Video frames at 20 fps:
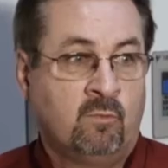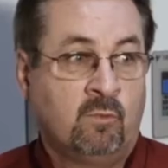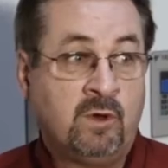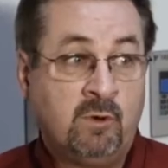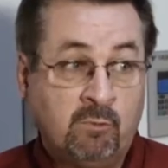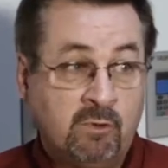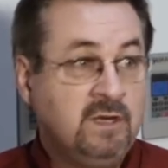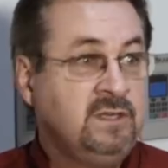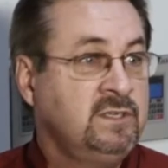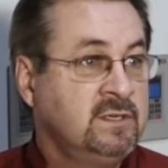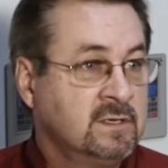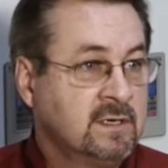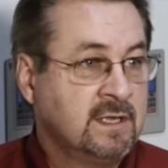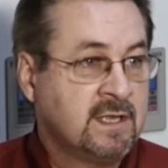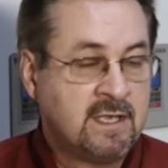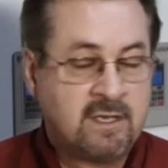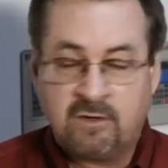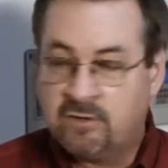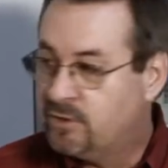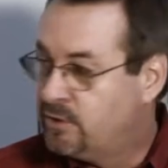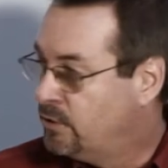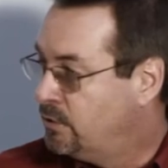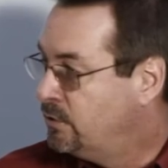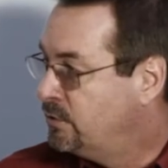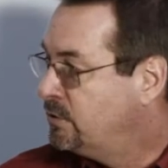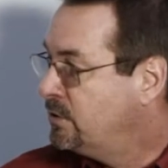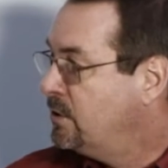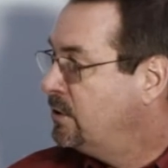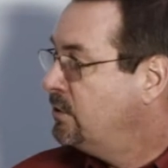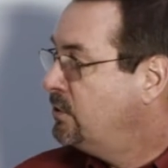We recently
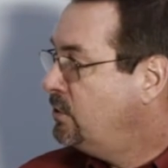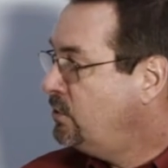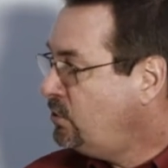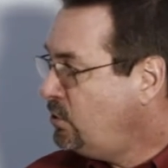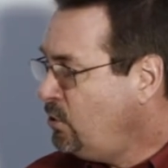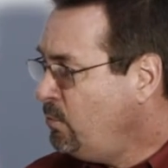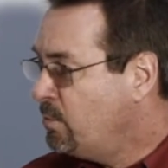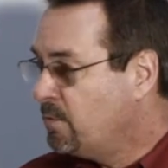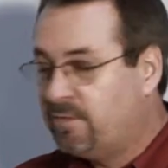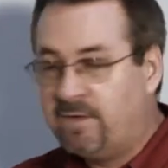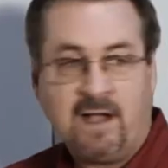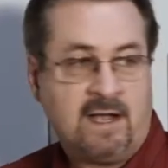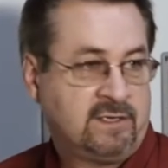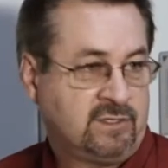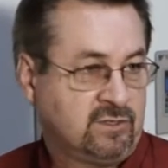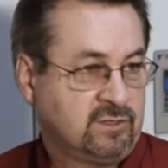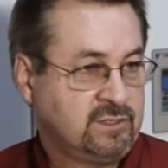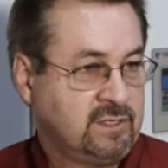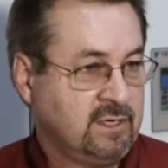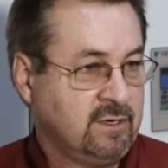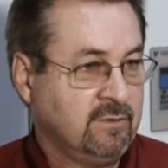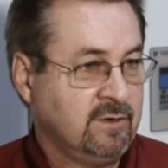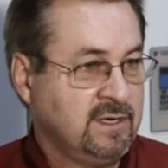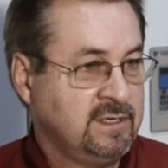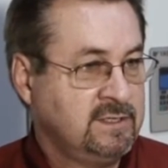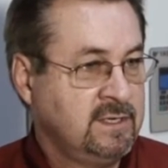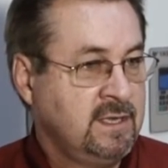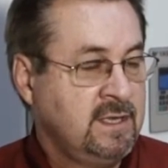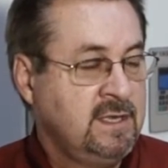introduced the Supervisor series.